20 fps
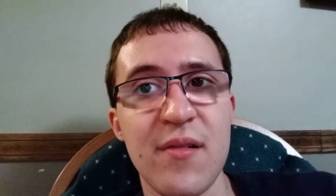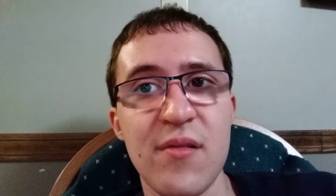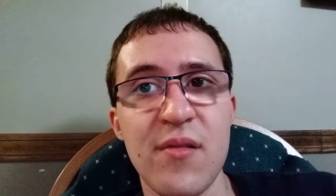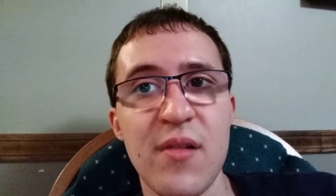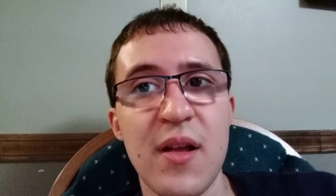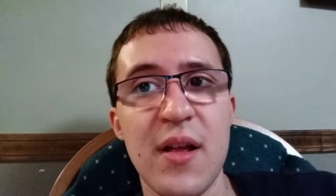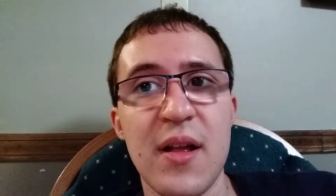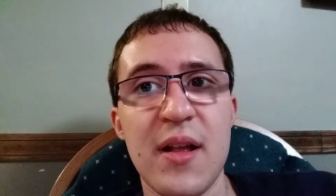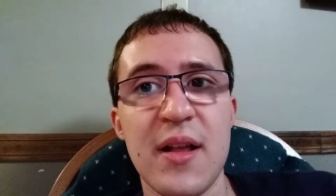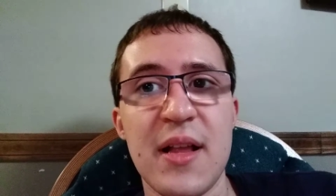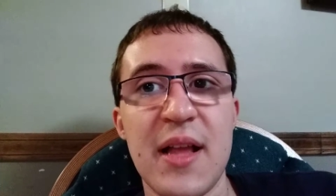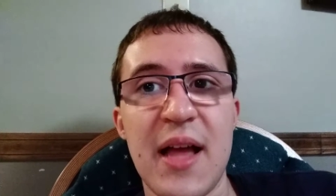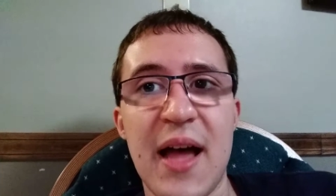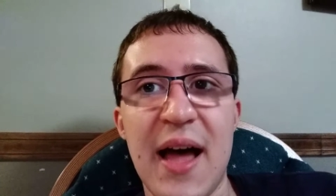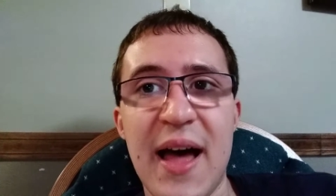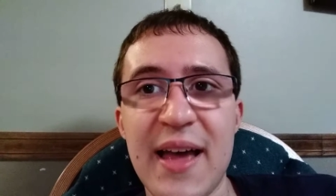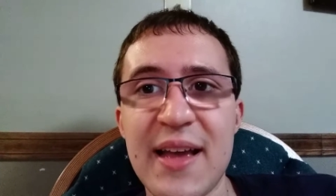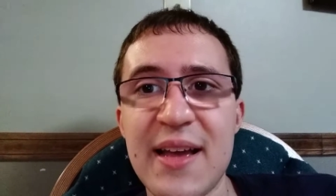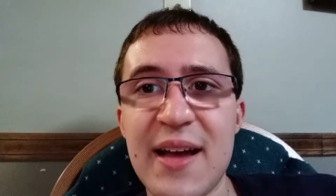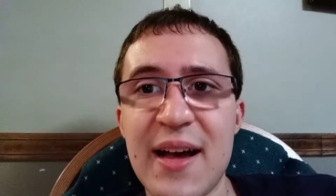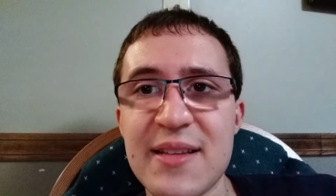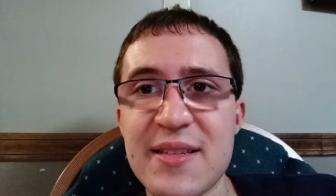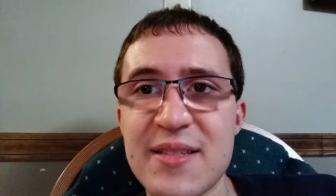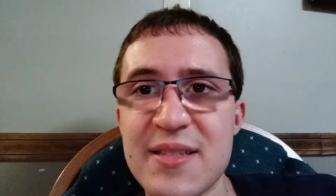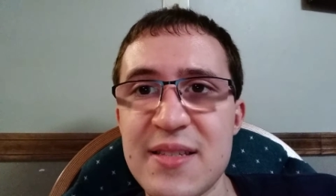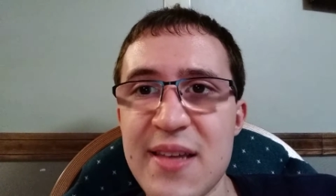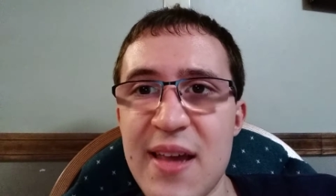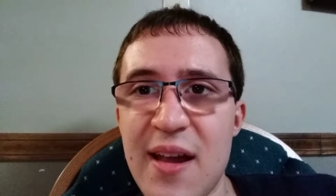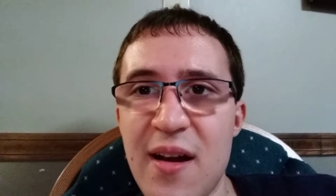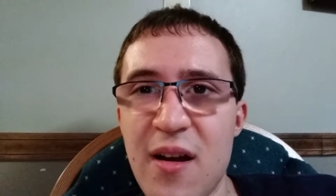I got scared when
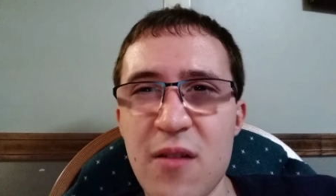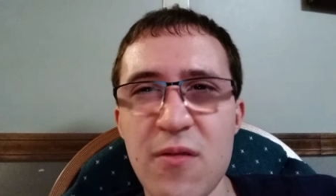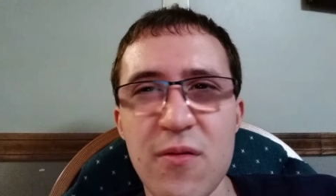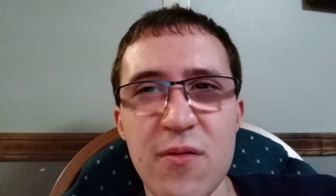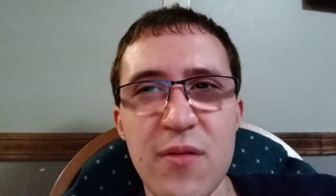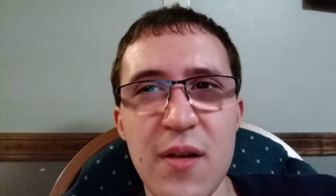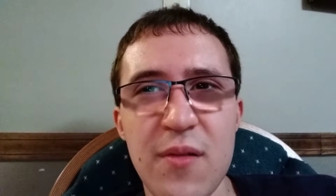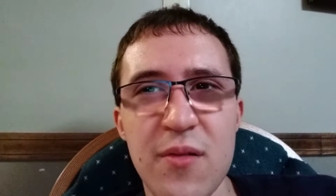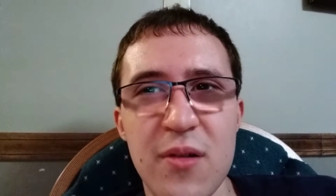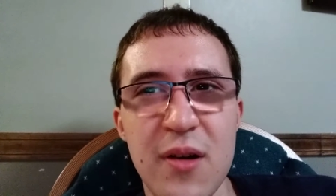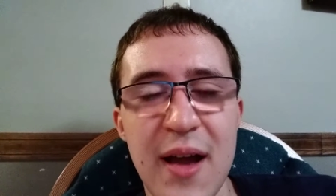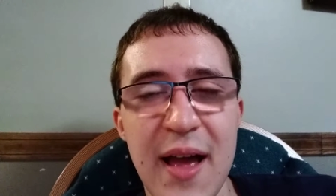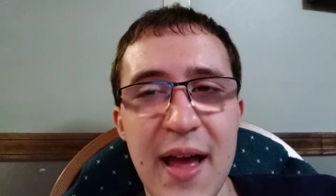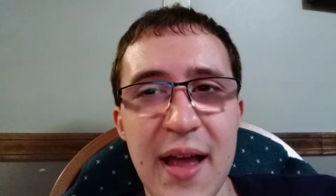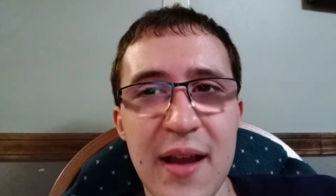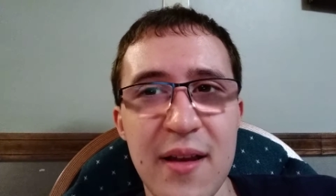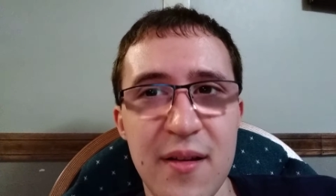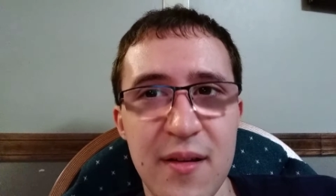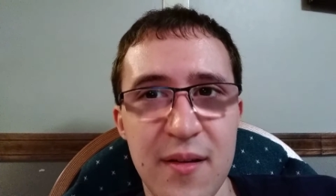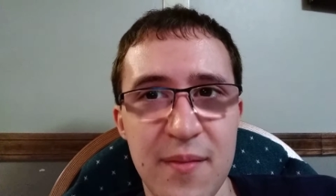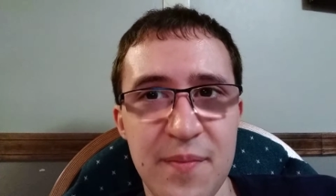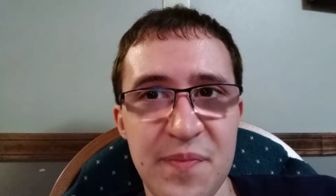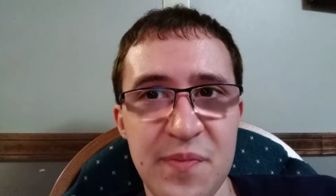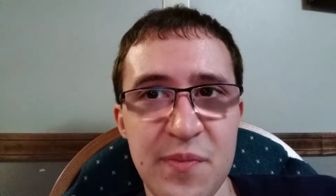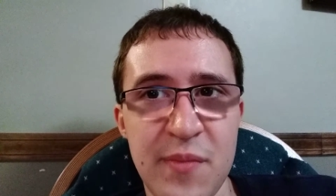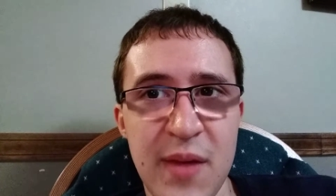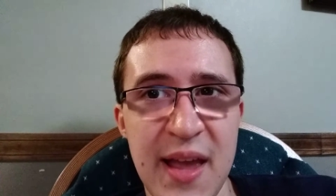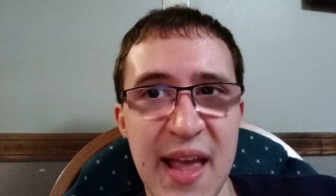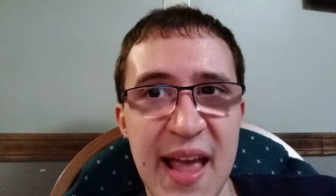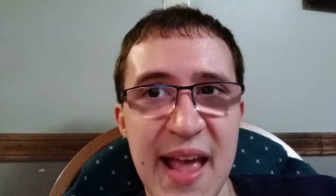we were at my
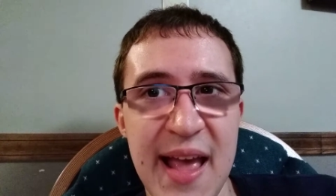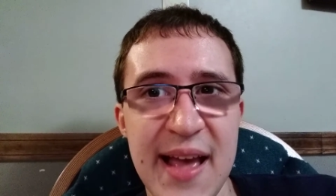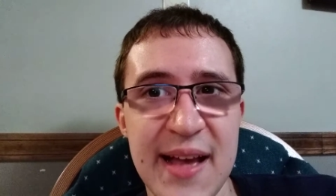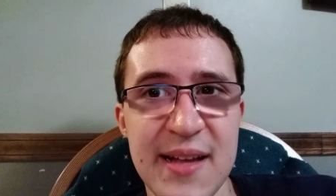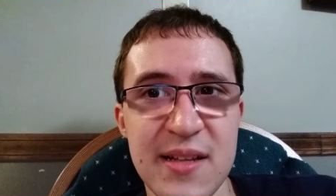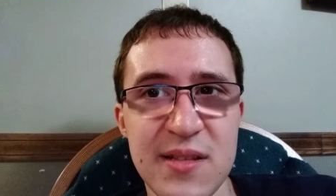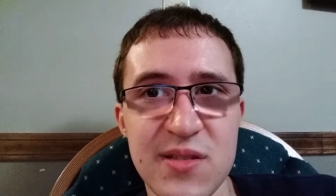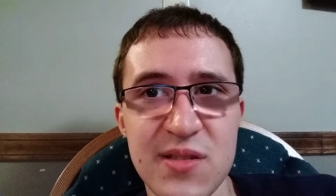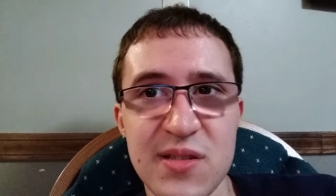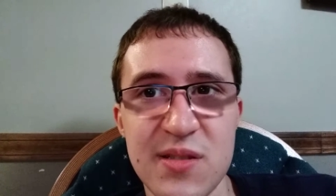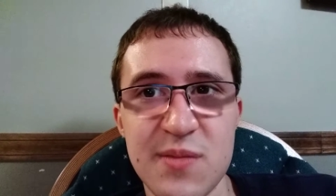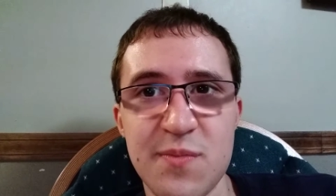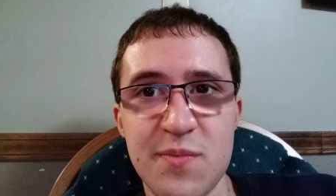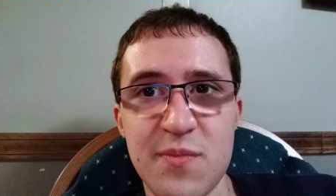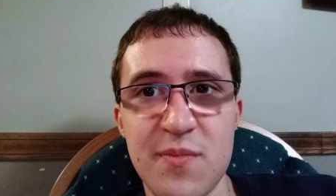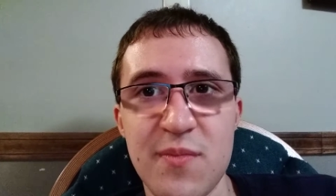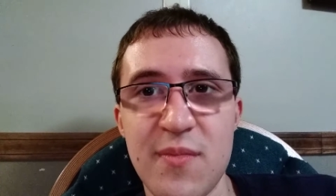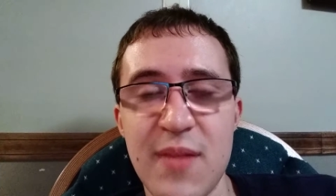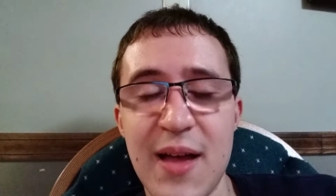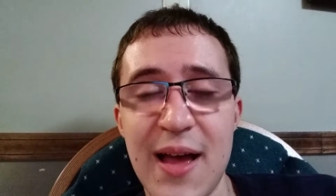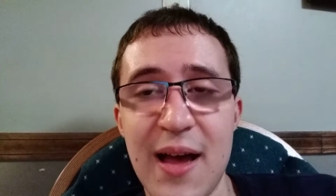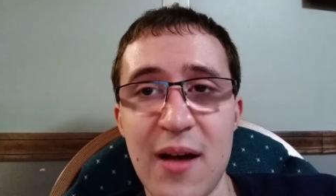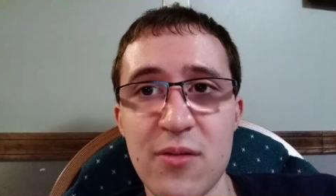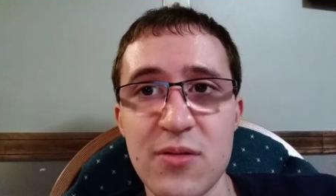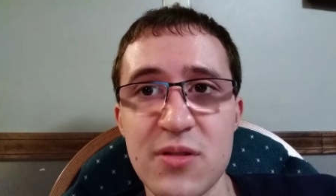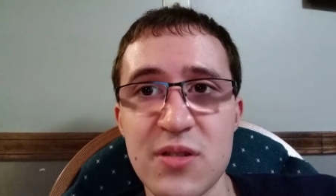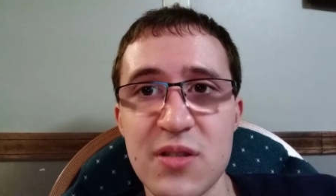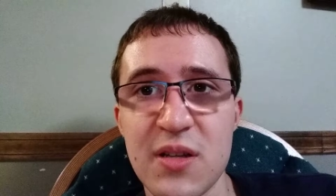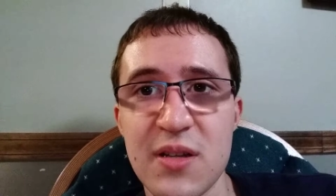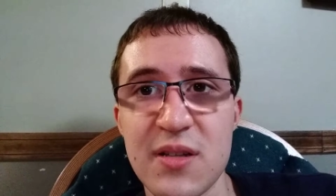aunt's house, because
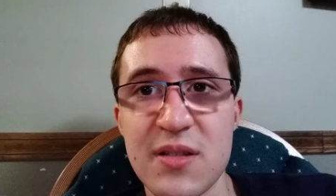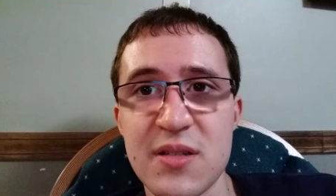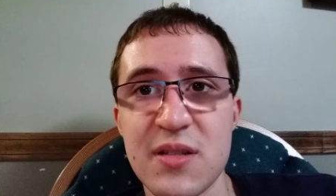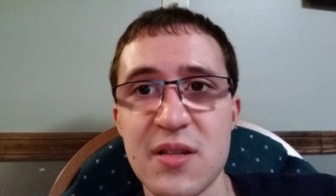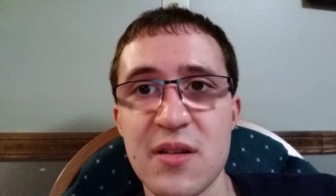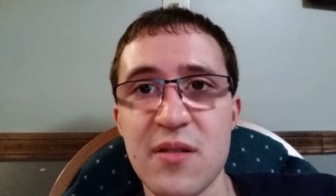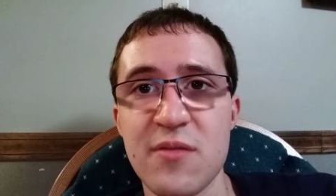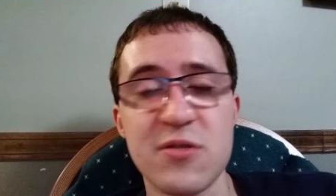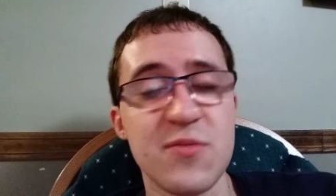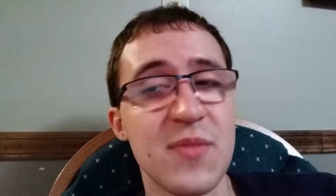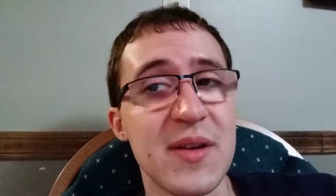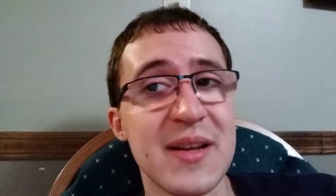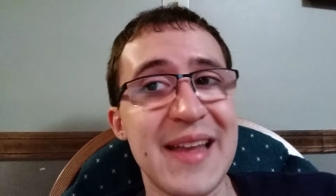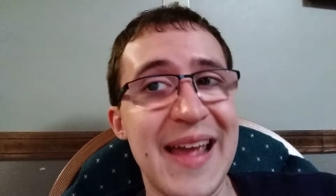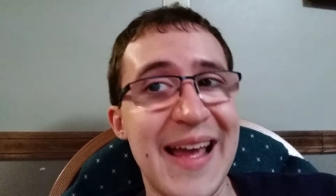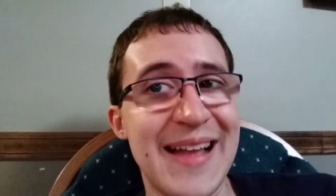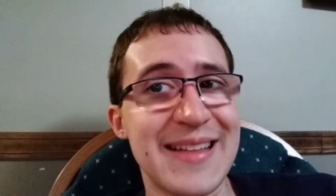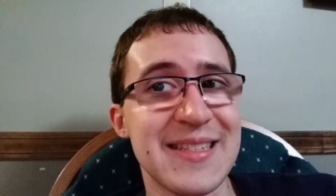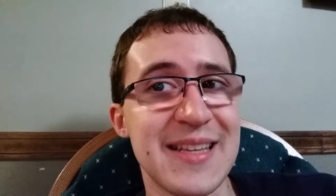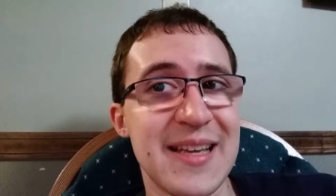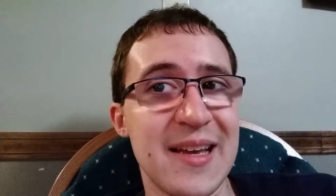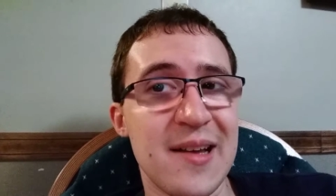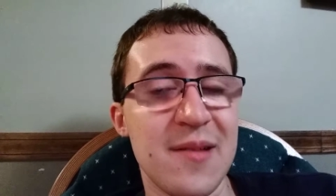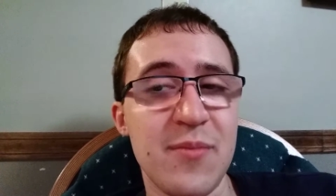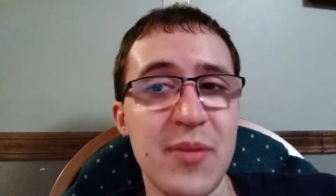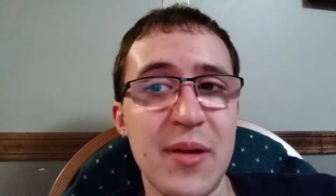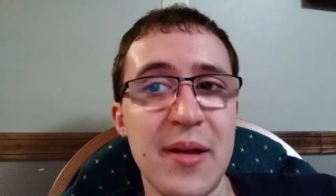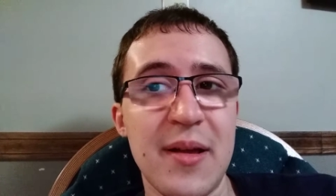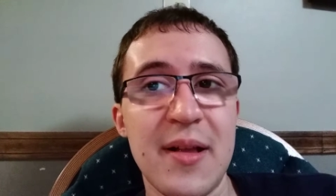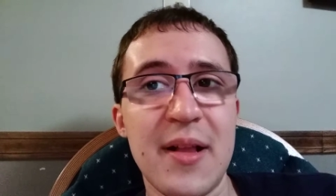it was my dad's aunt, but
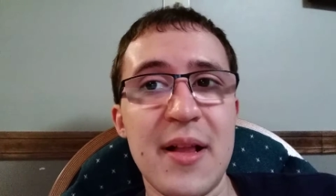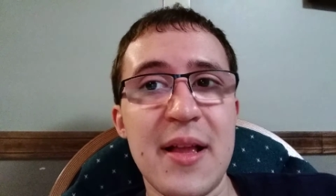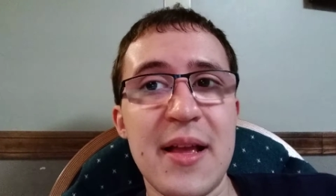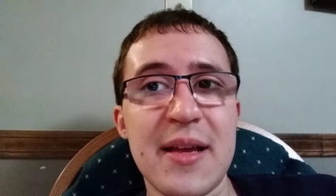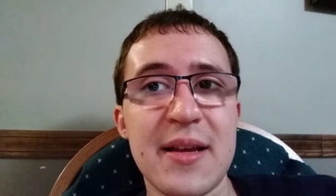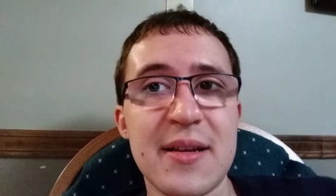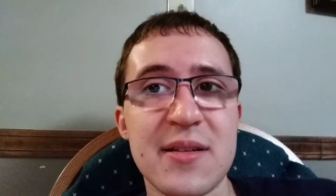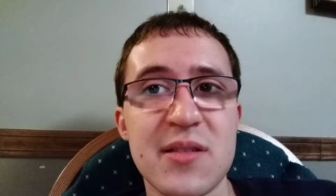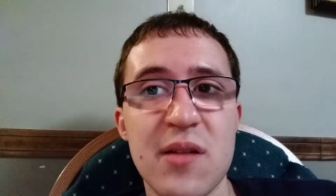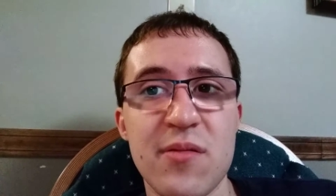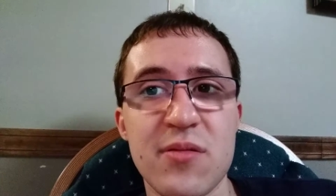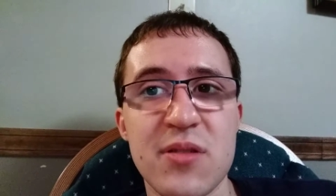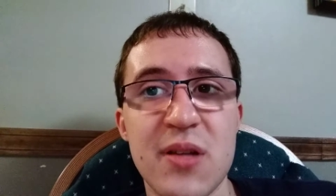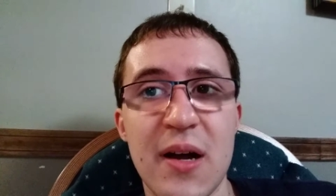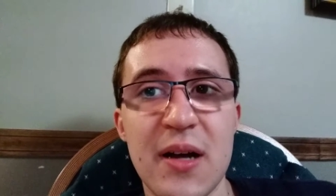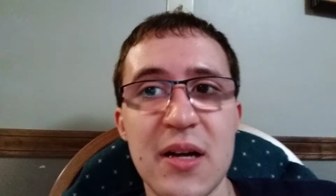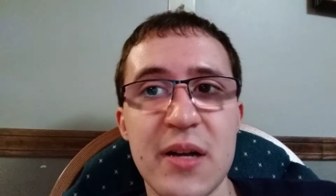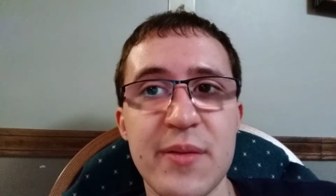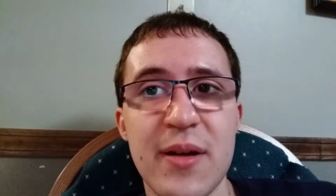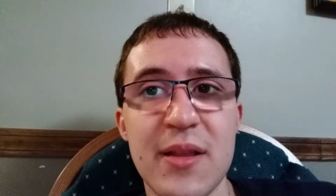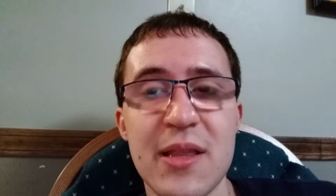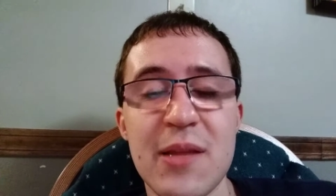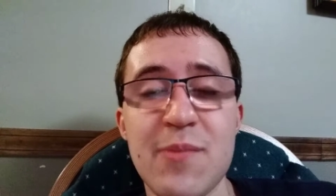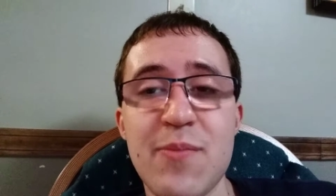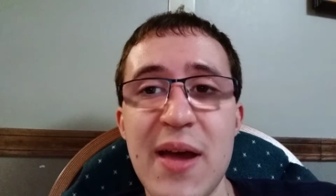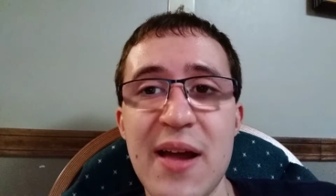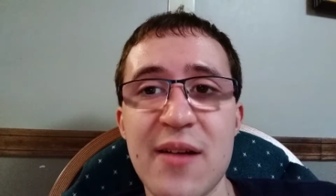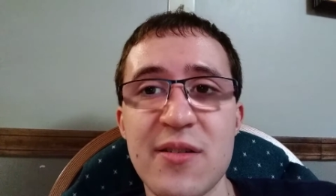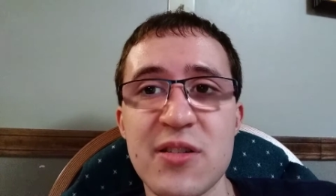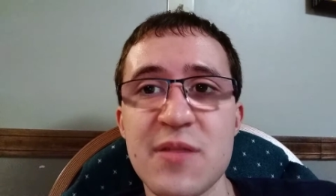because they were talking about the bears and
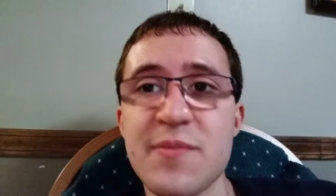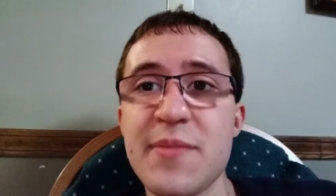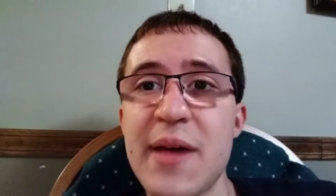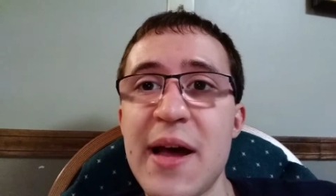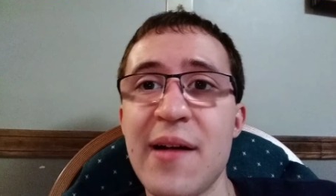mountain lions.